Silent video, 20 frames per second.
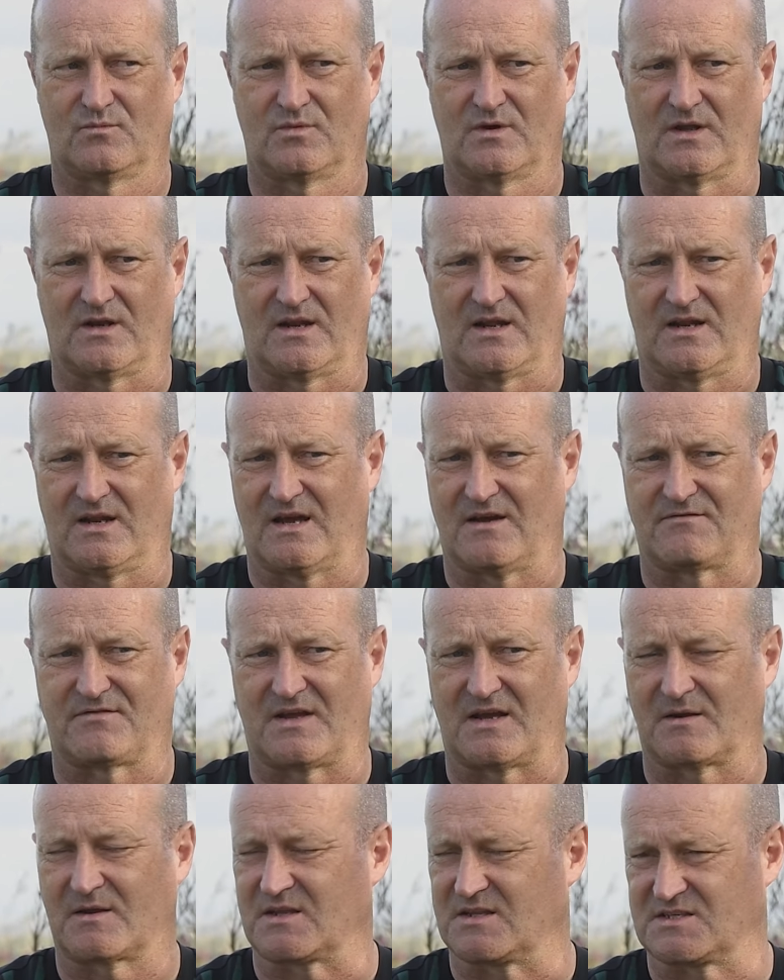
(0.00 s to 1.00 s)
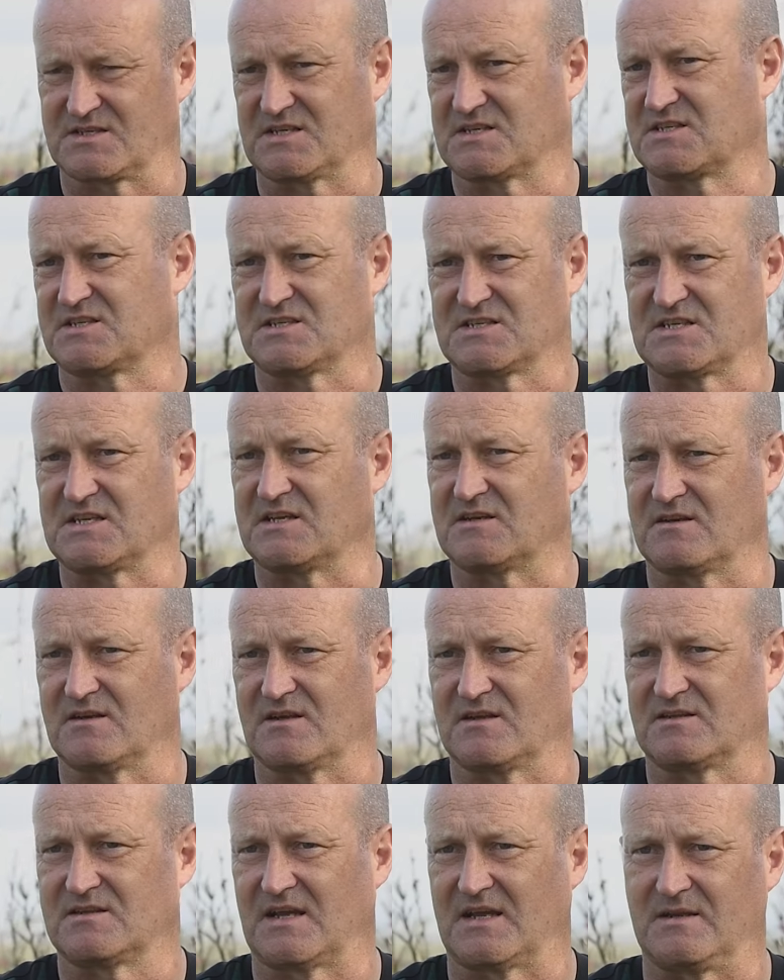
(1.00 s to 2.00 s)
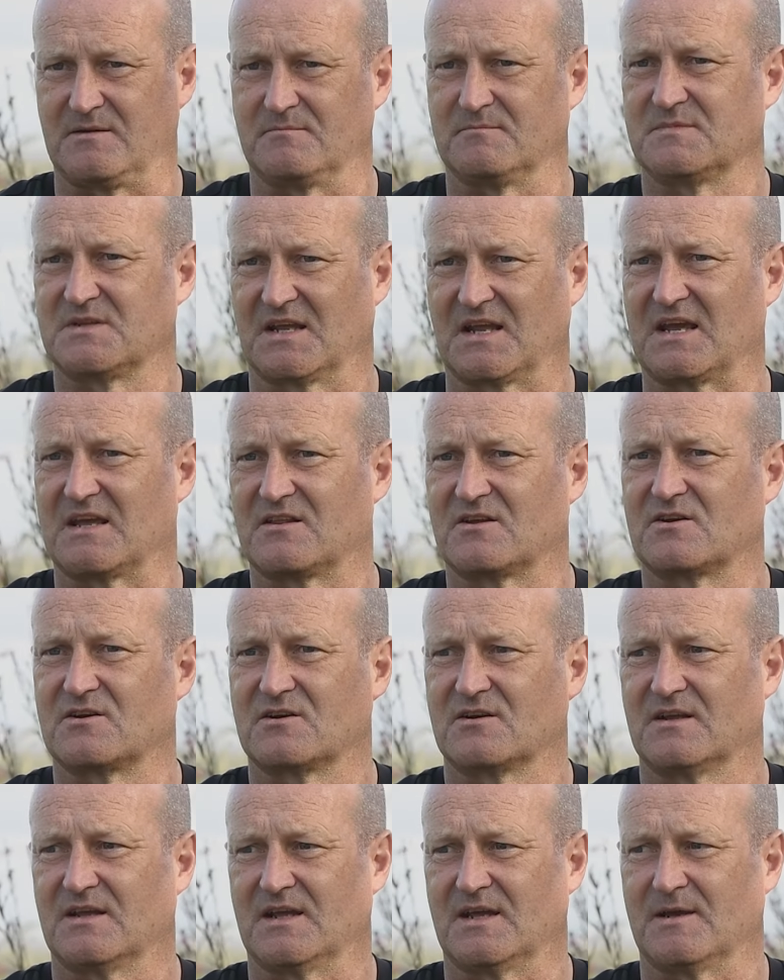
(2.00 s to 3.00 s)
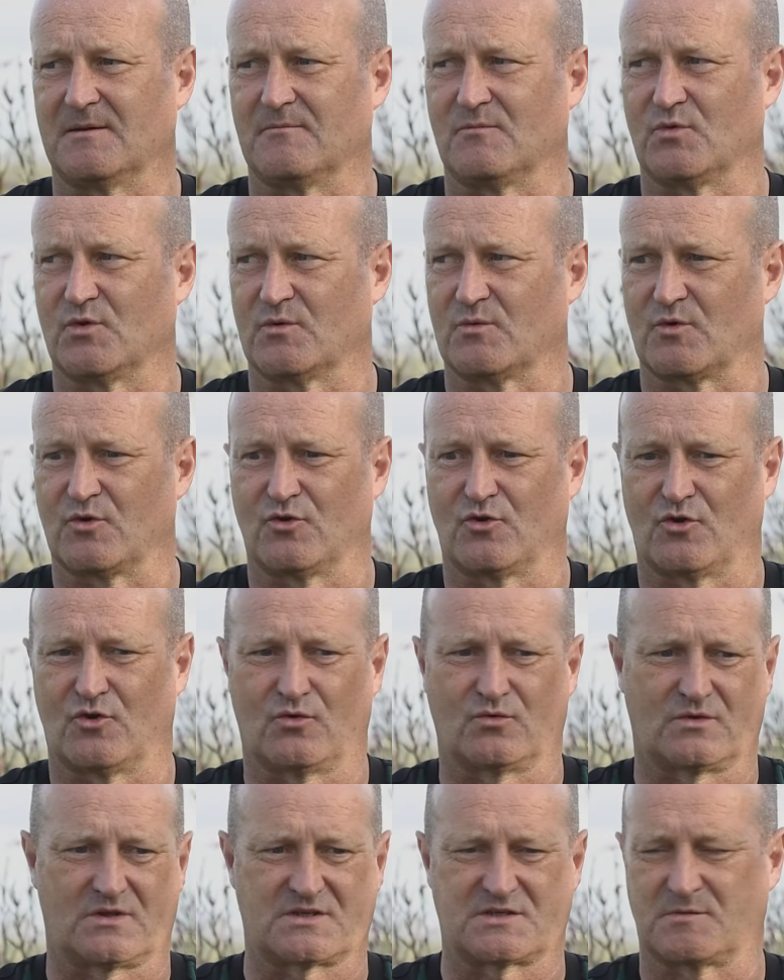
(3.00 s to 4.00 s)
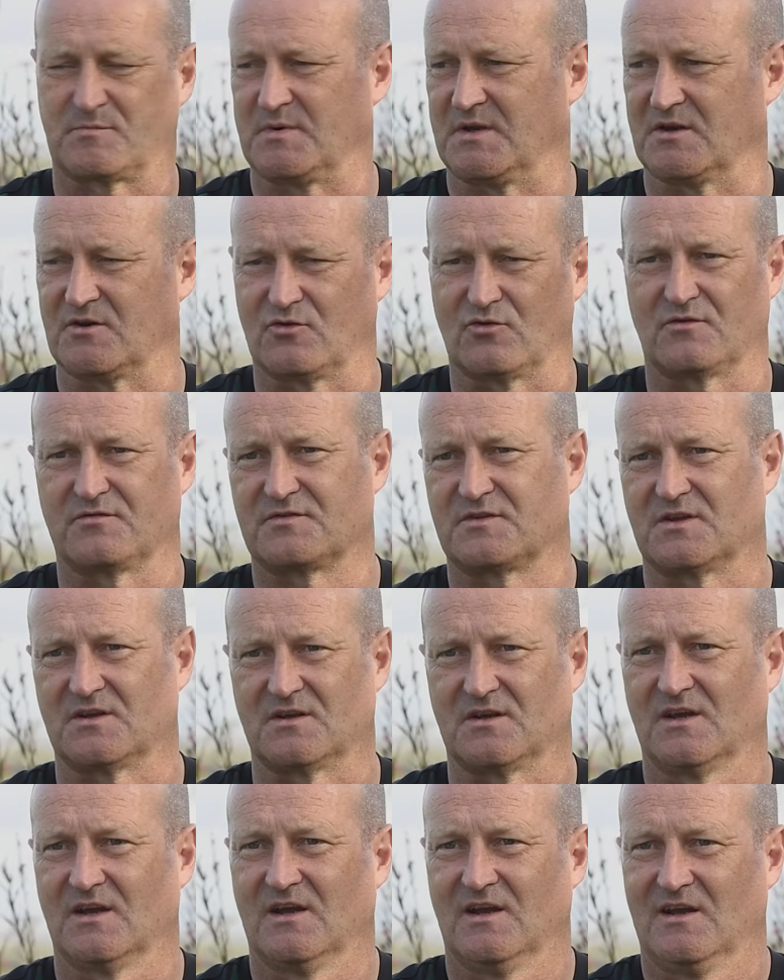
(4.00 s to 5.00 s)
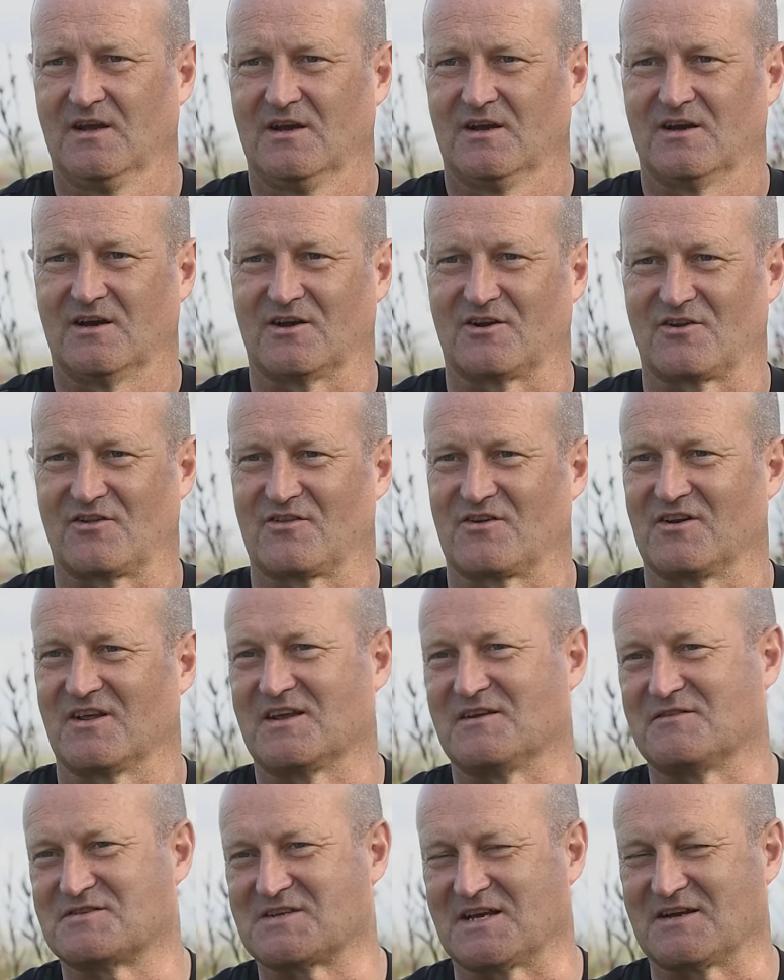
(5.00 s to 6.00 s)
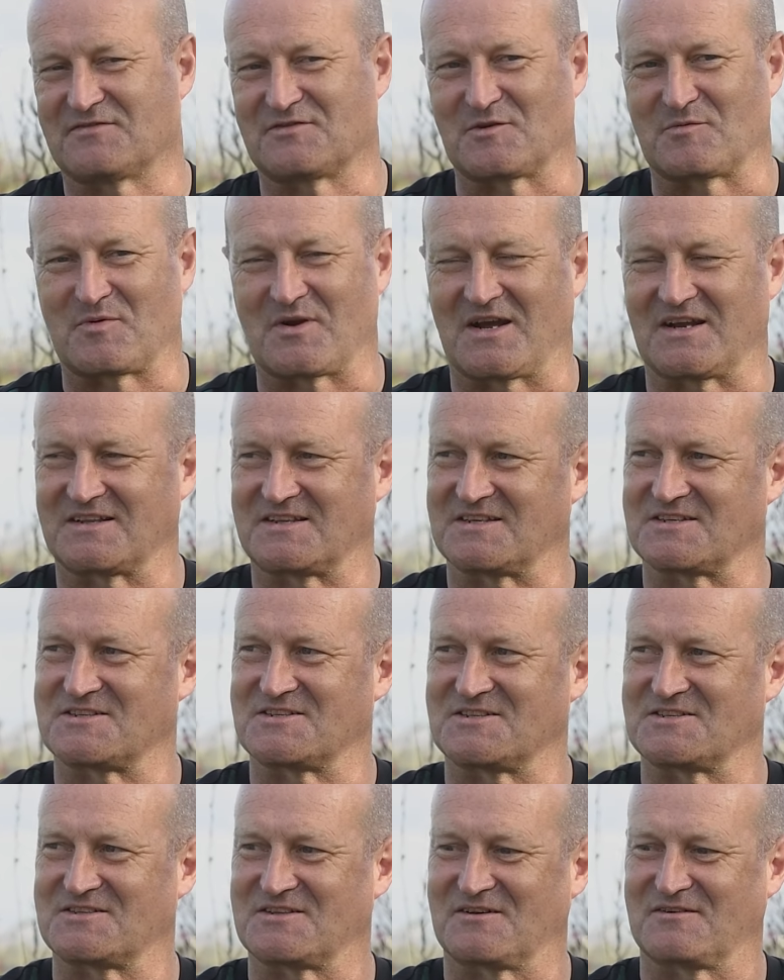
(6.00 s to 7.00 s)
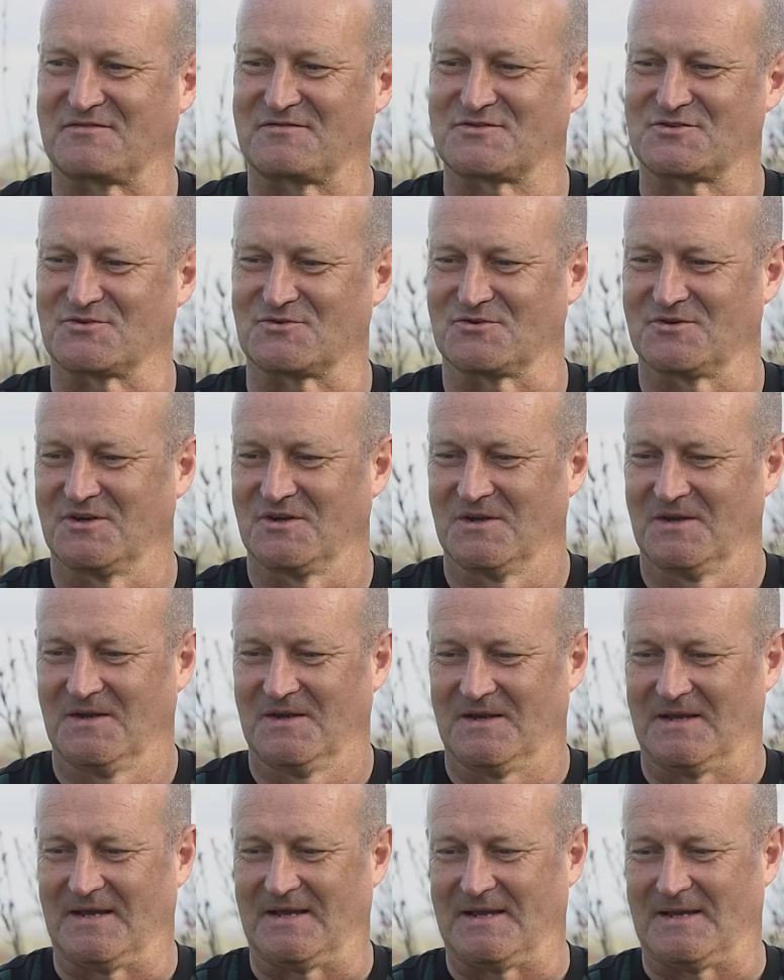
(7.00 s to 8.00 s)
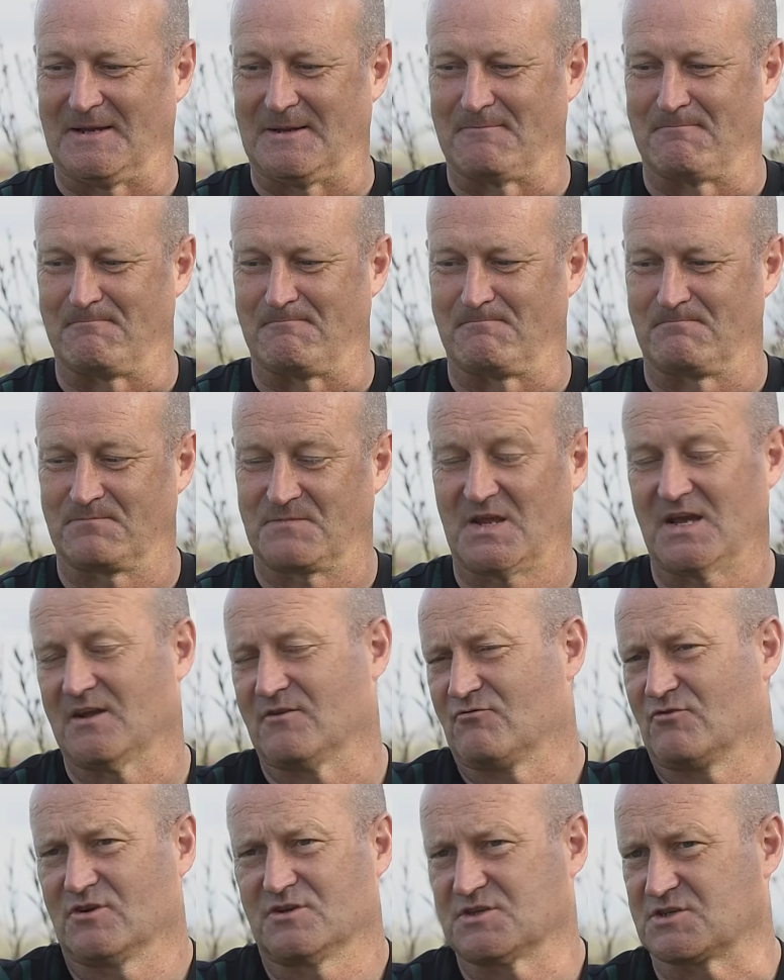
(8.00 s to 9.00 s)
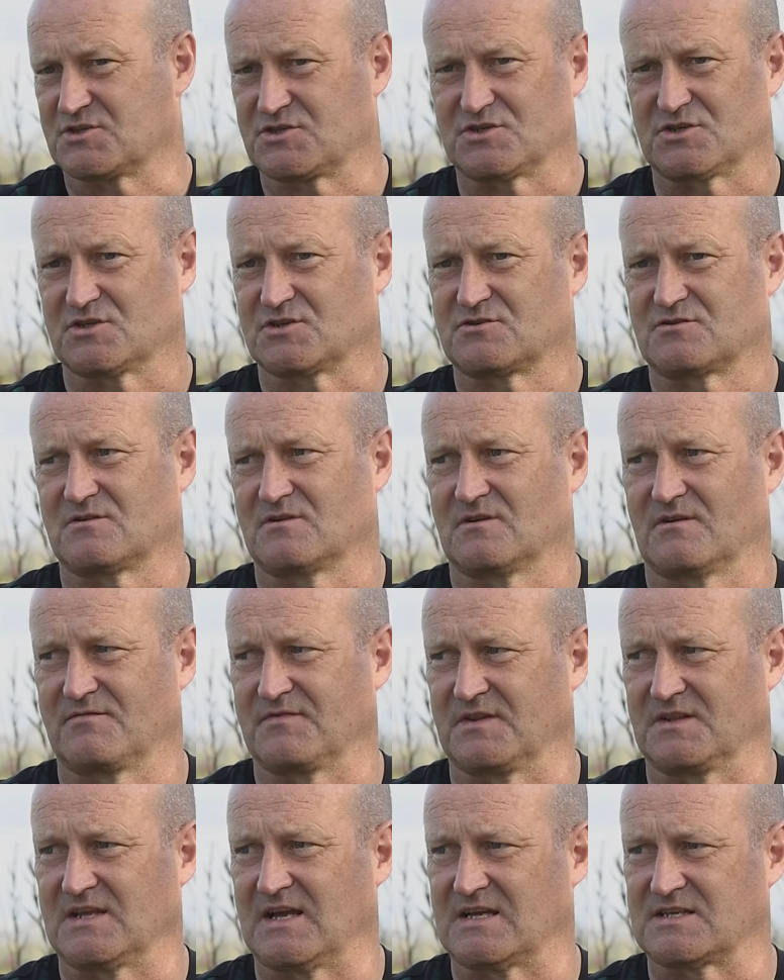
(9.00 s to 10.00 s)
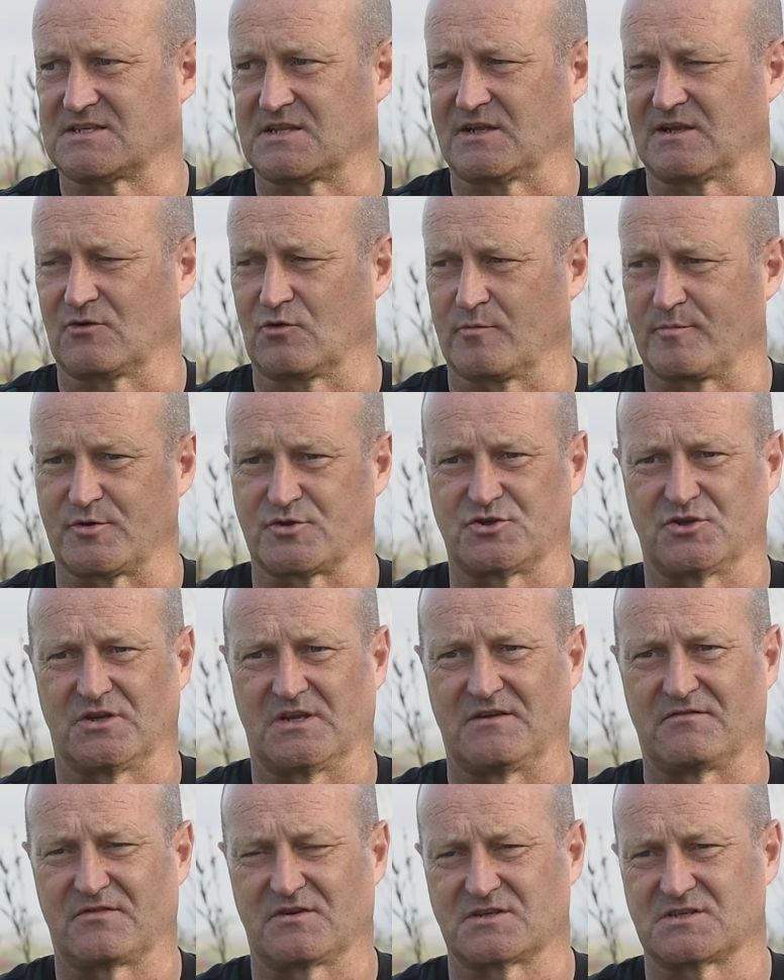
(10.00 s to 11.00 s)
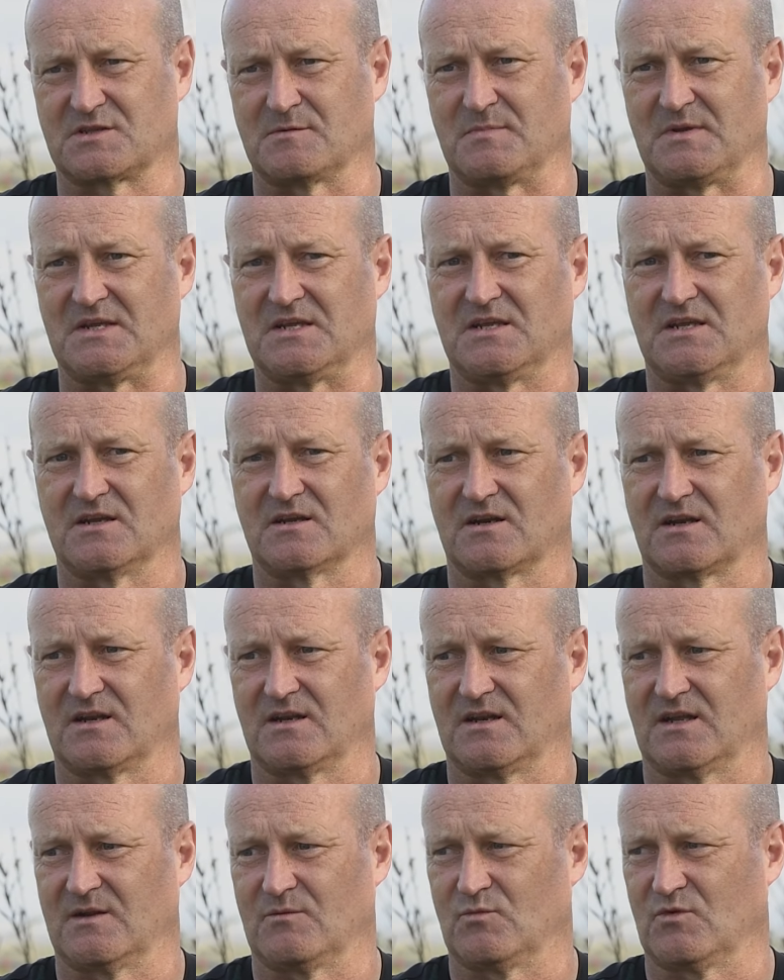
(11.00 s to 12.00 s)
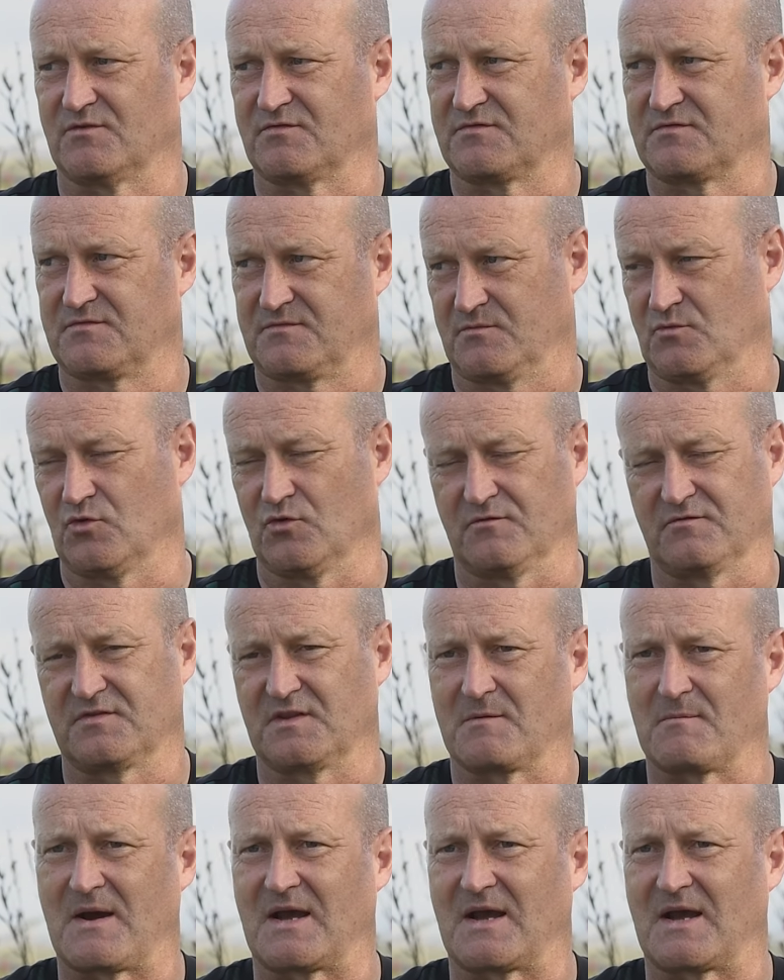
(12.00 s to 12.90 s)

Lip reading: and have that consistency at a time together where we're not all disappearing off to our other lives after practice and stuff. So, just a fantastic opportunity for us to be here and we've hopefully